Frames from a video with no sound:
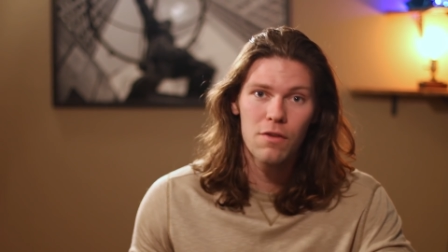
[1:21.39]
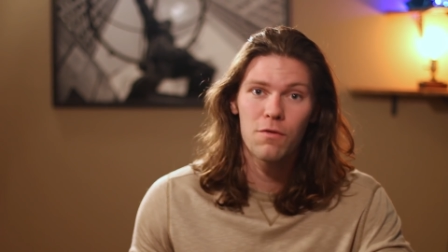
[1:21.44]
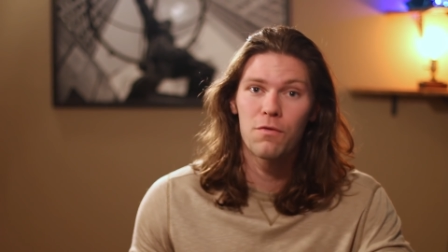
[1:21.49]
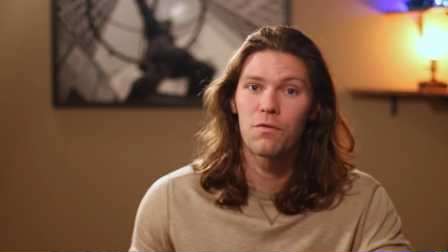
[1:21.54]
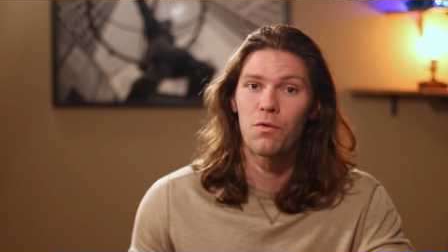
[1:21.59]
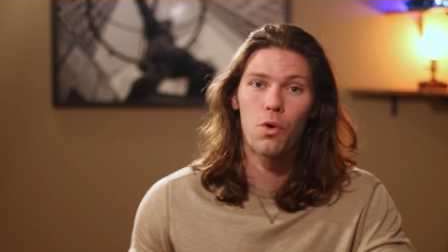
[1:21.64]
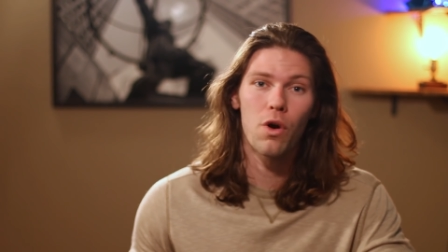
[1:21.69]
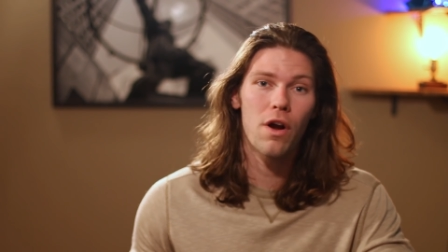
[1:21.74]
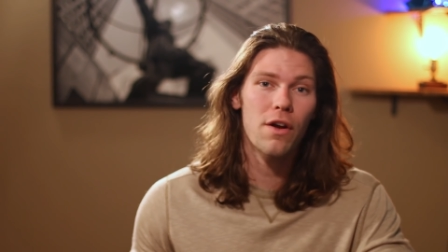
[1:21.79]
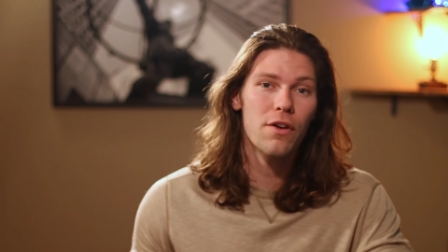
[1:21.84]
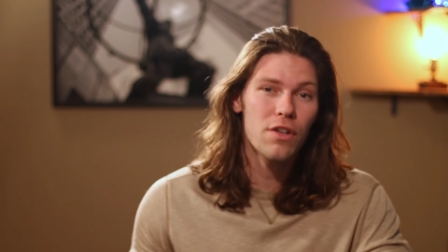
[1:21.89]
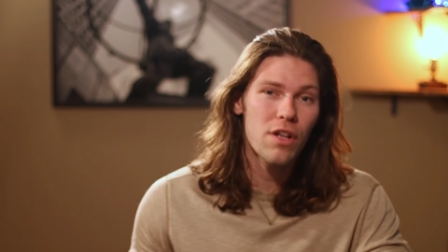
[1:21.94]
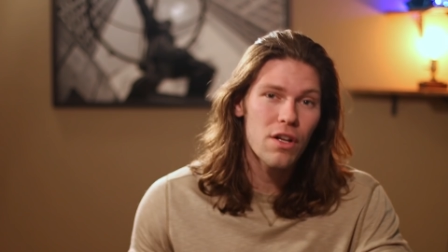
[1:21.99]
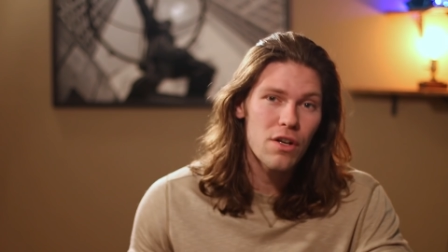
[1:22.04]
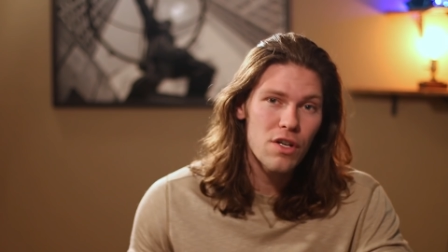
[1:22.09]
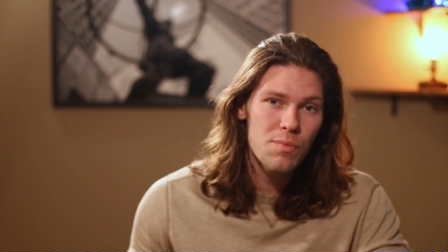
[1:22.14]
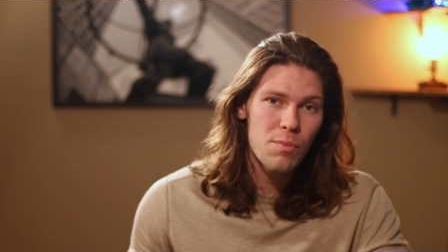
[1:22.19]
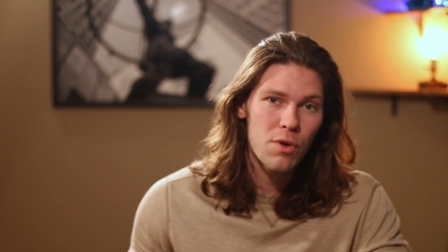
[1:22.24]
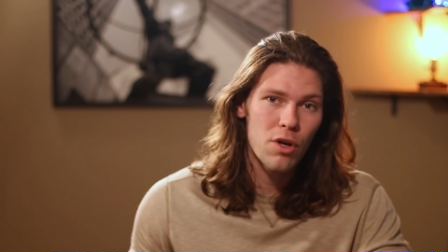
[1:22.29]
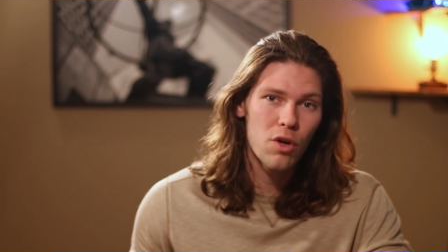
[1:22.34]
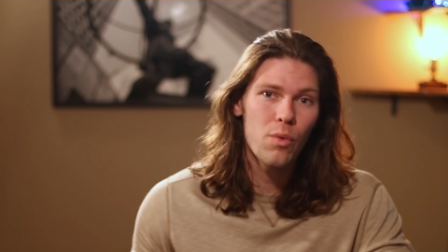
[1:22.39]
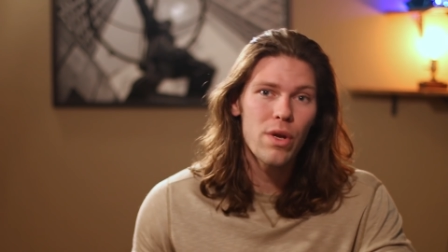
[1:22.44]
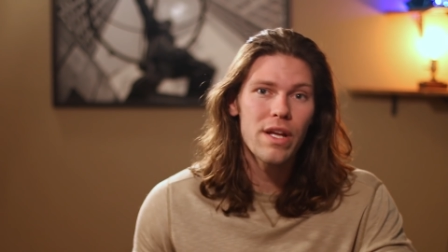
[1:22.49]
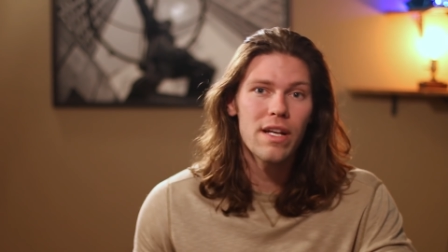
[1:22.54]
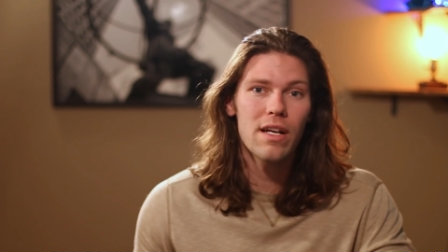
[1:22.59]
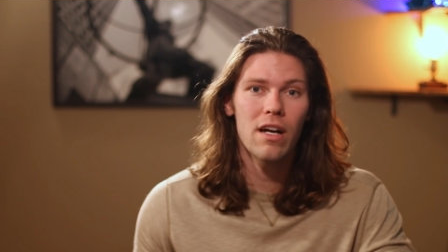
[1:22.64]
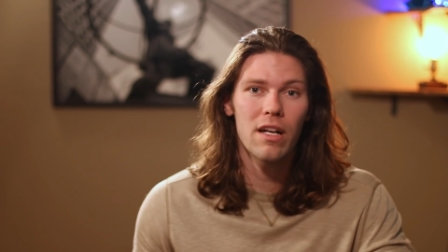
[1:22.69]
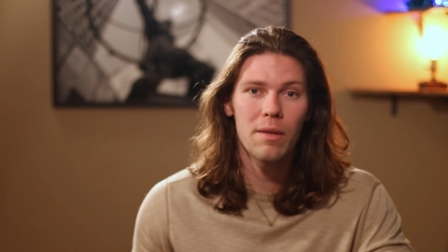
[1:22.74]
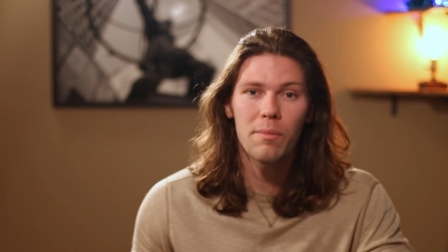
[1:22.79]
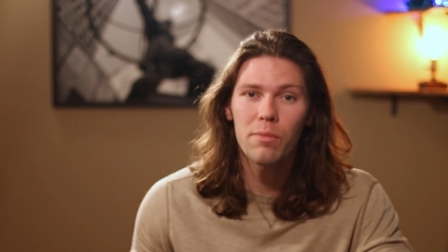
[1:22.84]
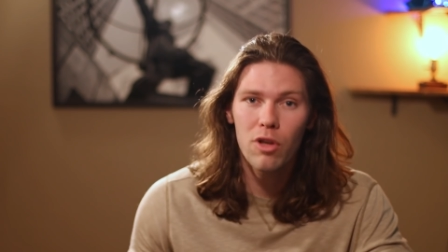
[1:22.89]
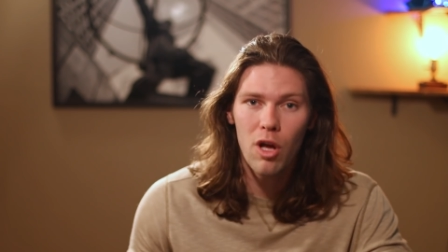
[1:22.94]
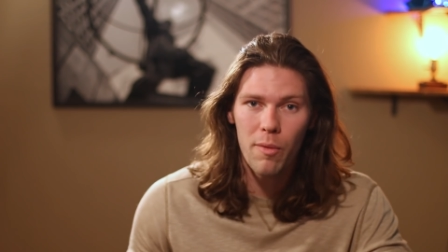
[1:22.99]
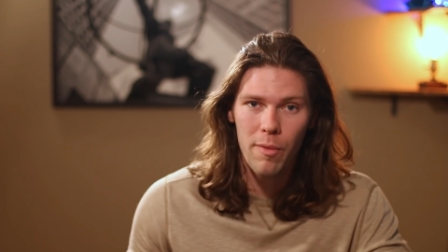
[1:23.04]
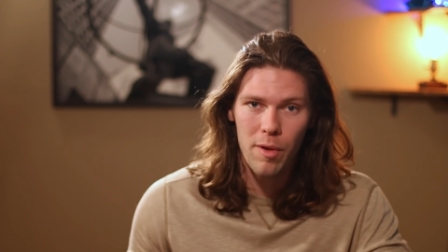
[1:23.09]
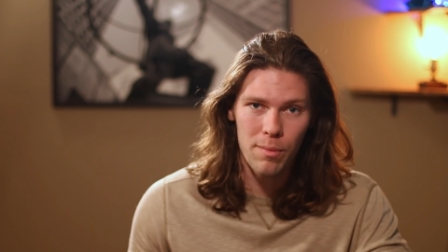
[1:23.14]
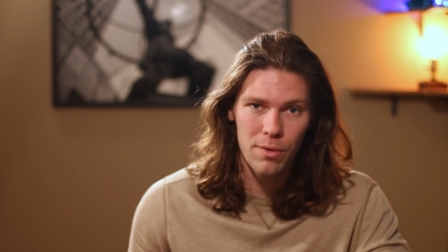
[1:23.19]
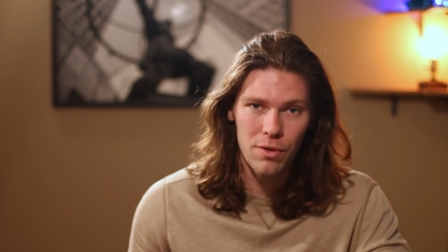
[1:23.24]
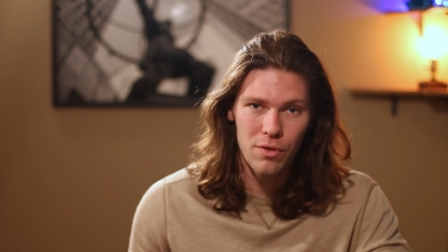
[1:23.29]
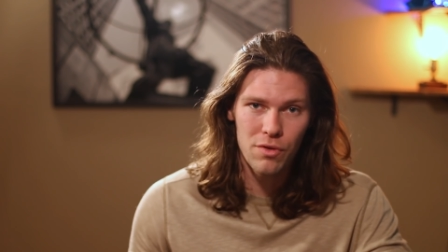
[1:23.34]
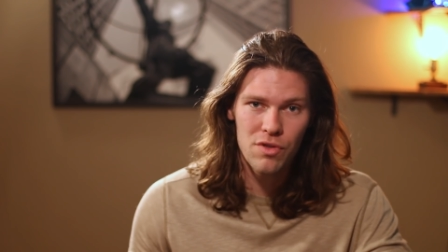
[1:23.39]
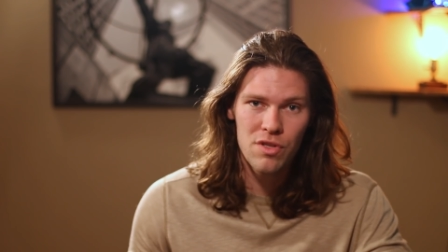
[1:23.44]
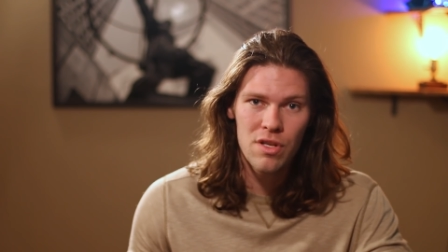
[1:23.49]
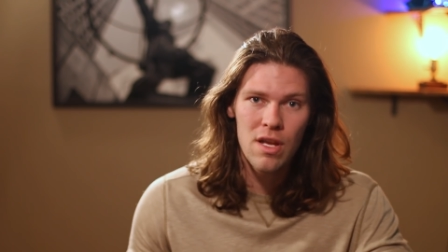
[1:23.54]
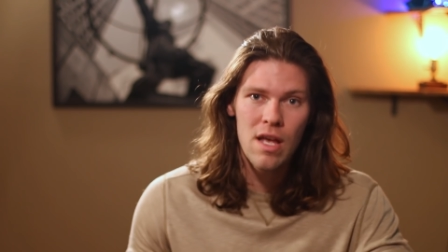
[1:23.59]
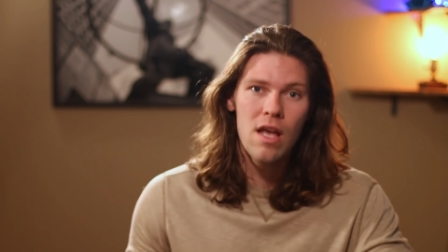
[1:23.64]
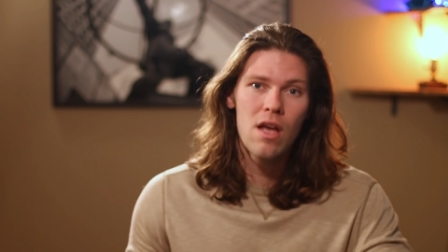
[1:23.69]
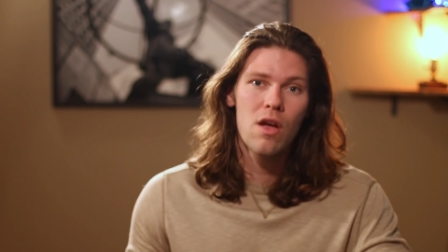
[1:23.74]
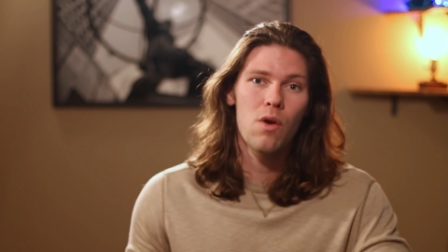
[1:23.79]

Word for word: $400 per week unemployment boost,